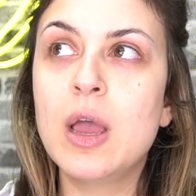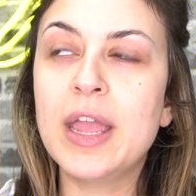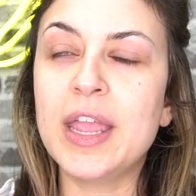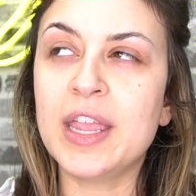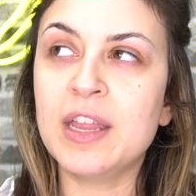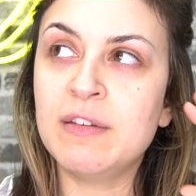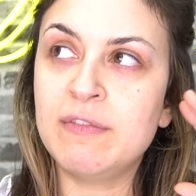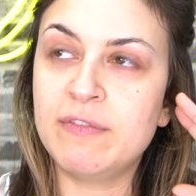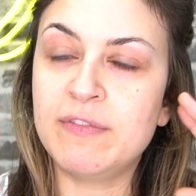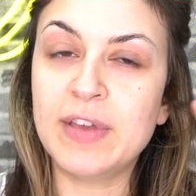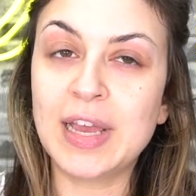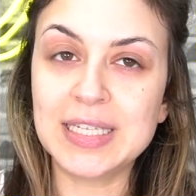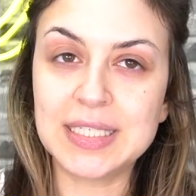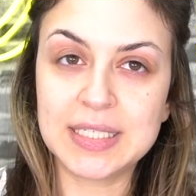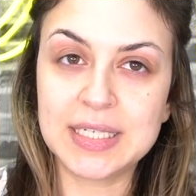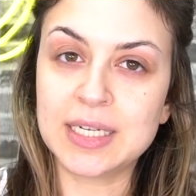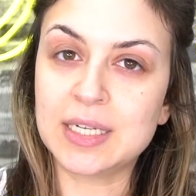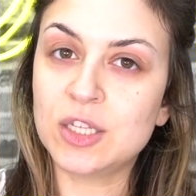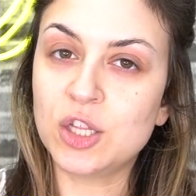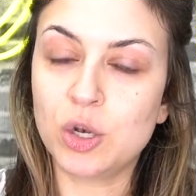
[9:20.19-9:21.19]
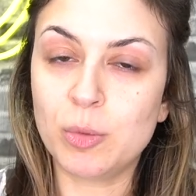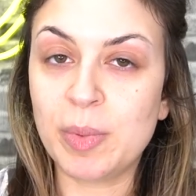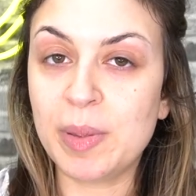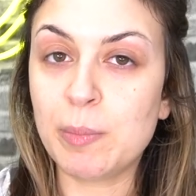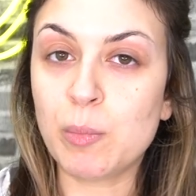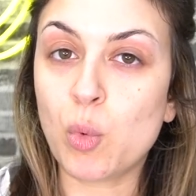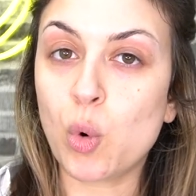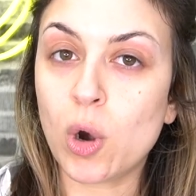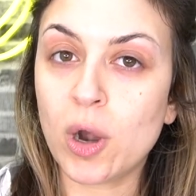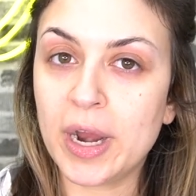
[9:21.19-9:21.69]
investing a little bit
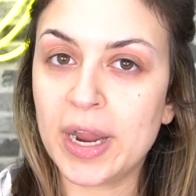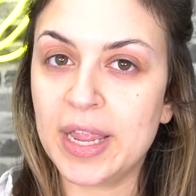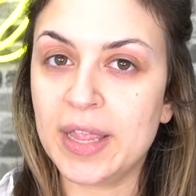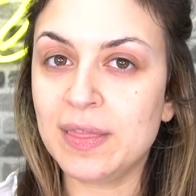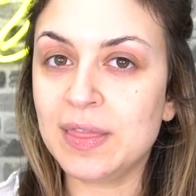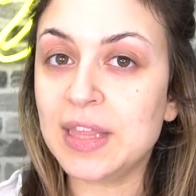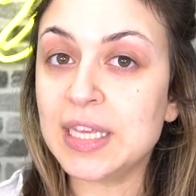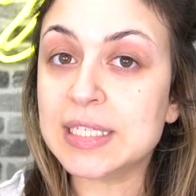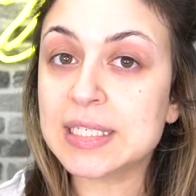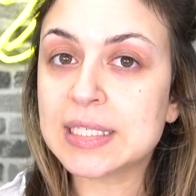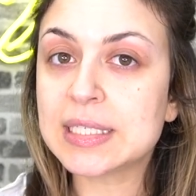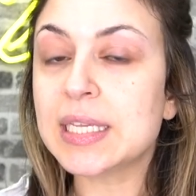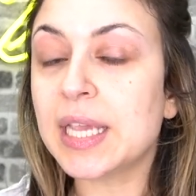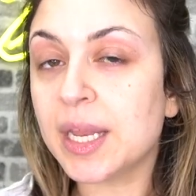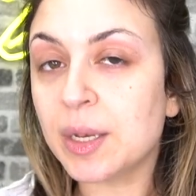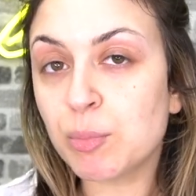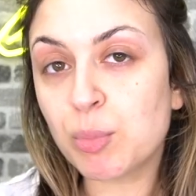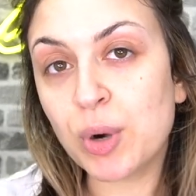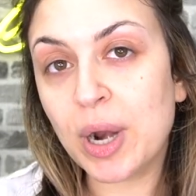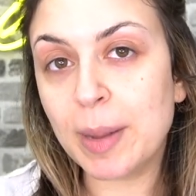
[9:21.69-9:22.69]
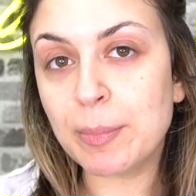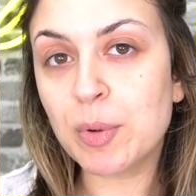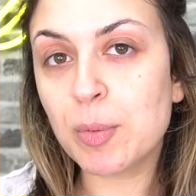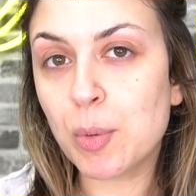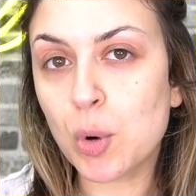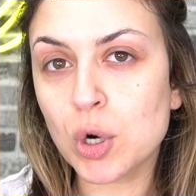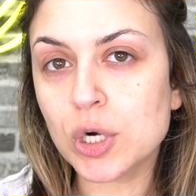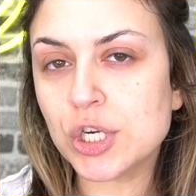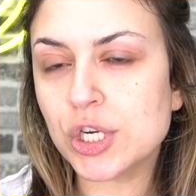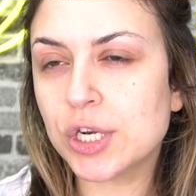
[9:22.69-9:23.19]
more in the skin prep
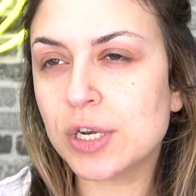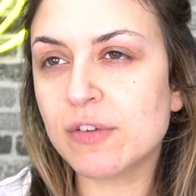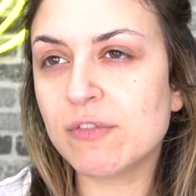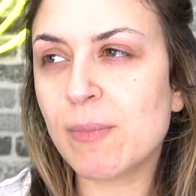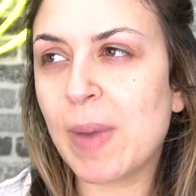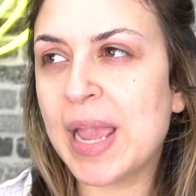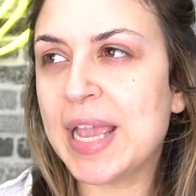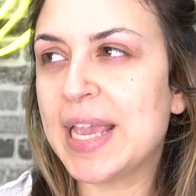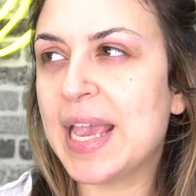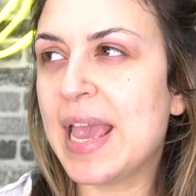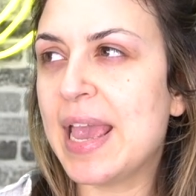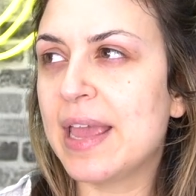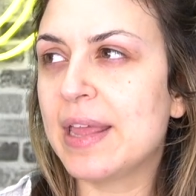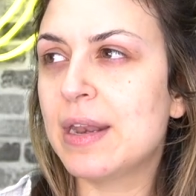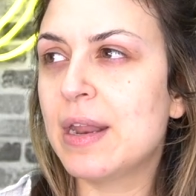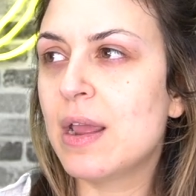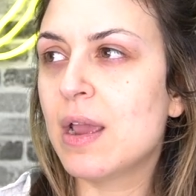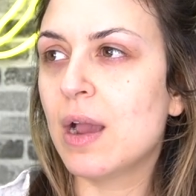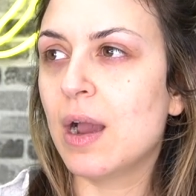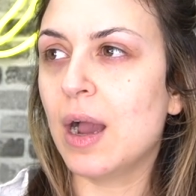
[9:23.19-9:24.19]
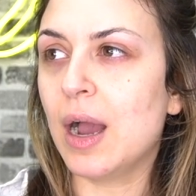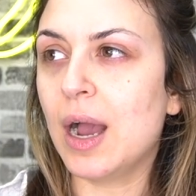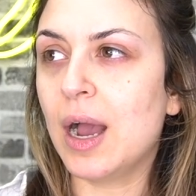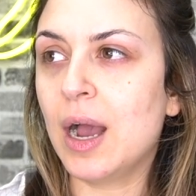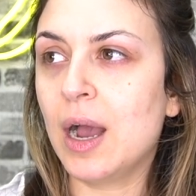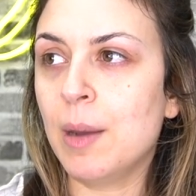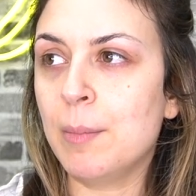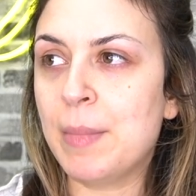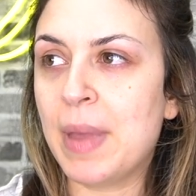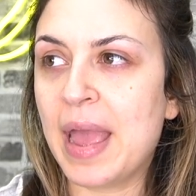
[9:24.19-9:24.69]
portion of my kit,
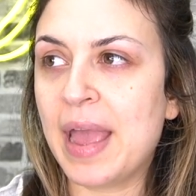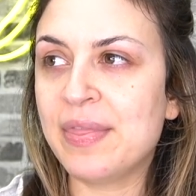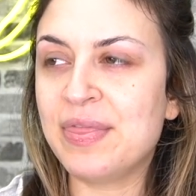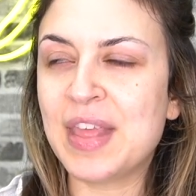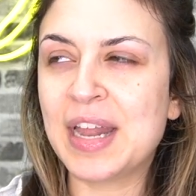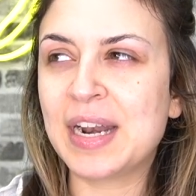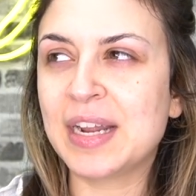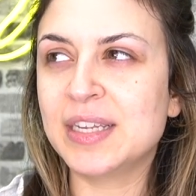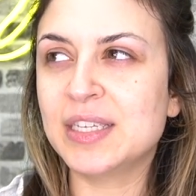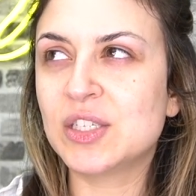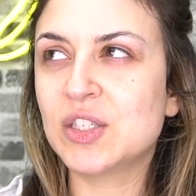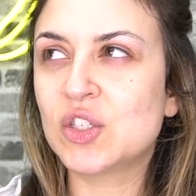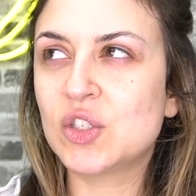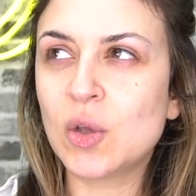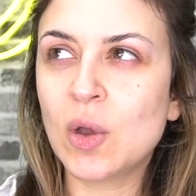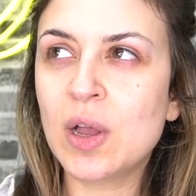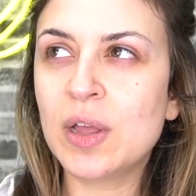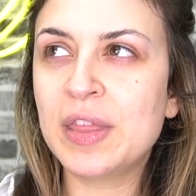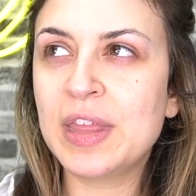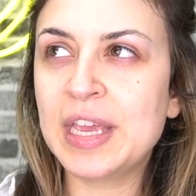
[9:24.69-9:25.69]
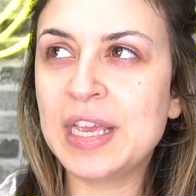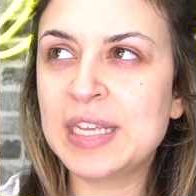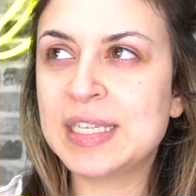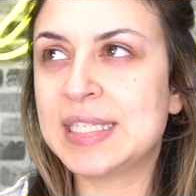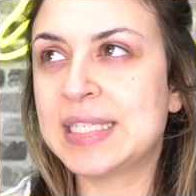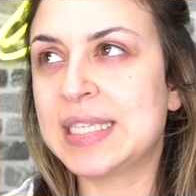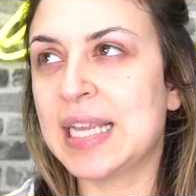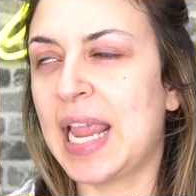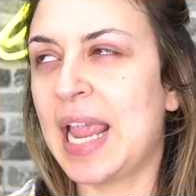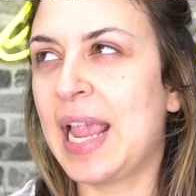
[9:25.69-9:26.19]
um, and then I saw
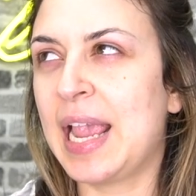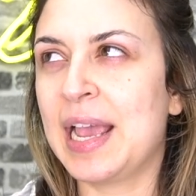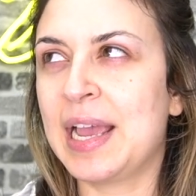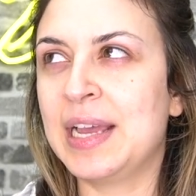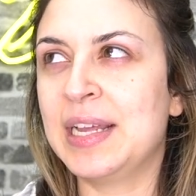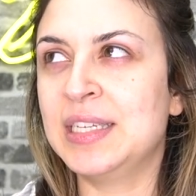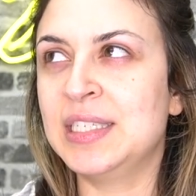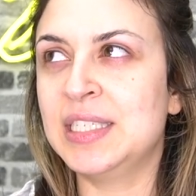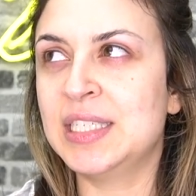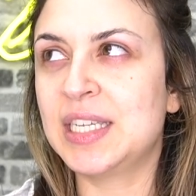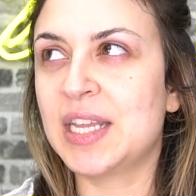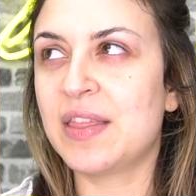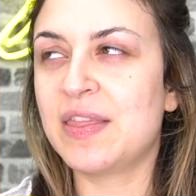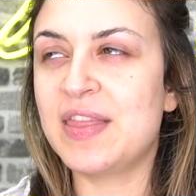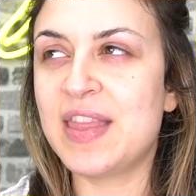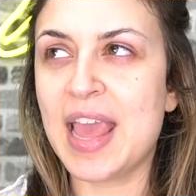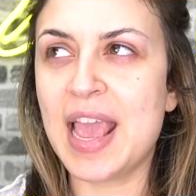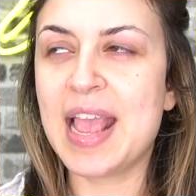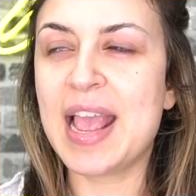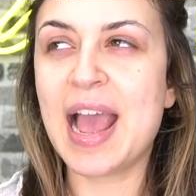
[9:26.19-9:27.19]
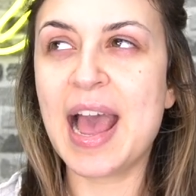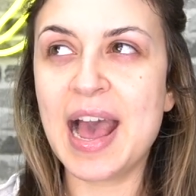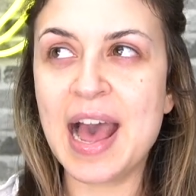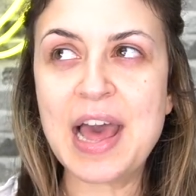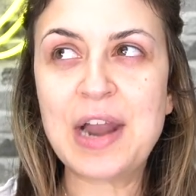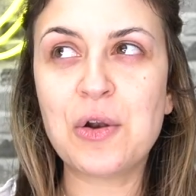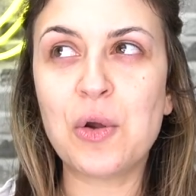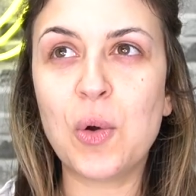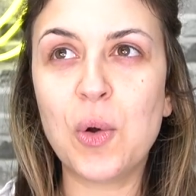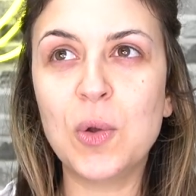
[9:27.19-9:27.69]
this, and they
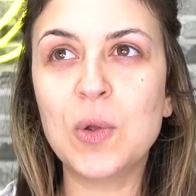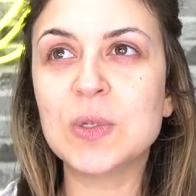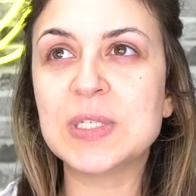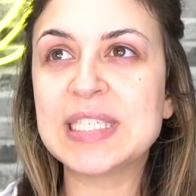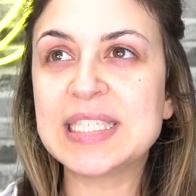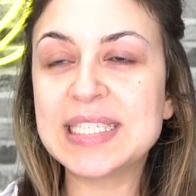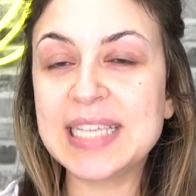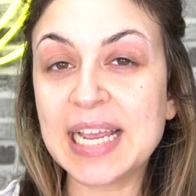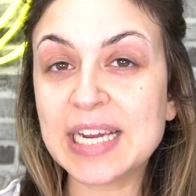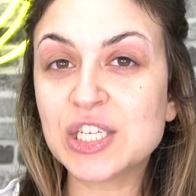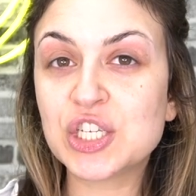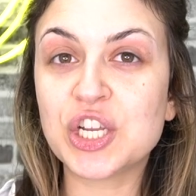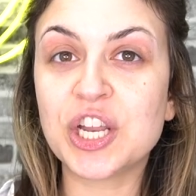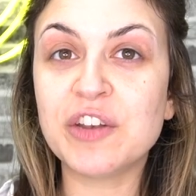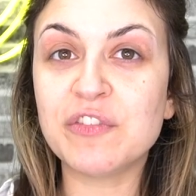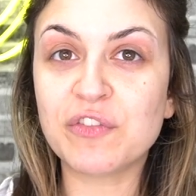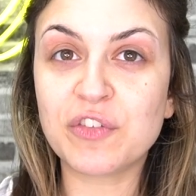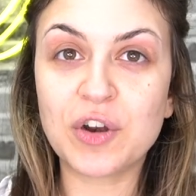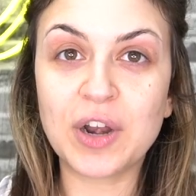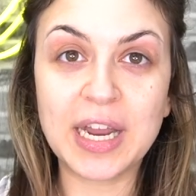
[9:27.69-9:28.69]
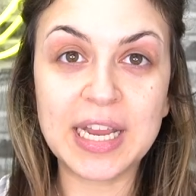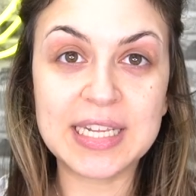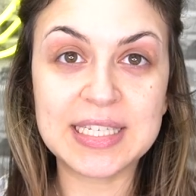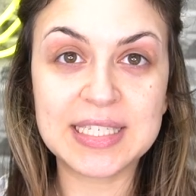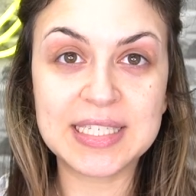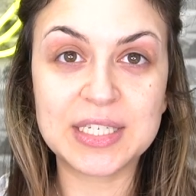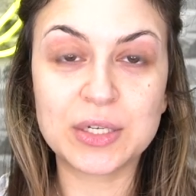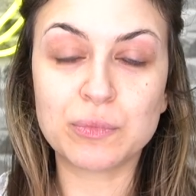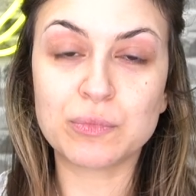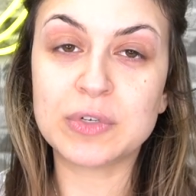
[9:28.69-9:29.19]
had a whole section for
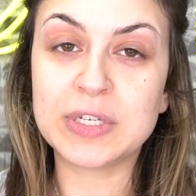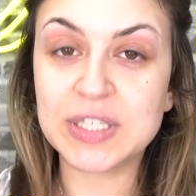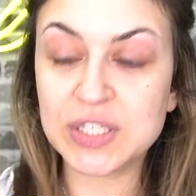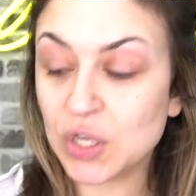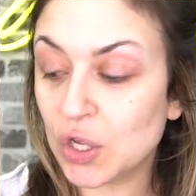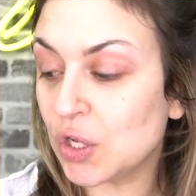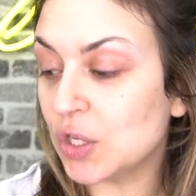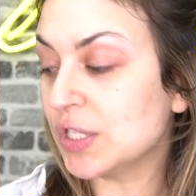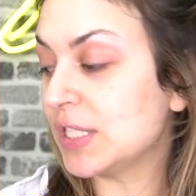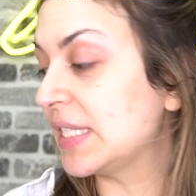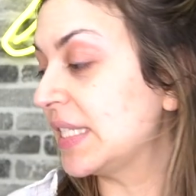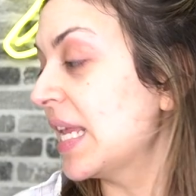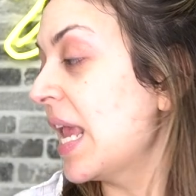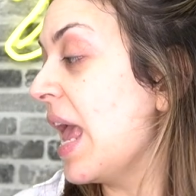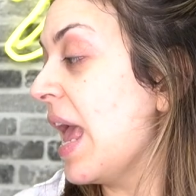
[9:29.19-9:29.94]
instant results,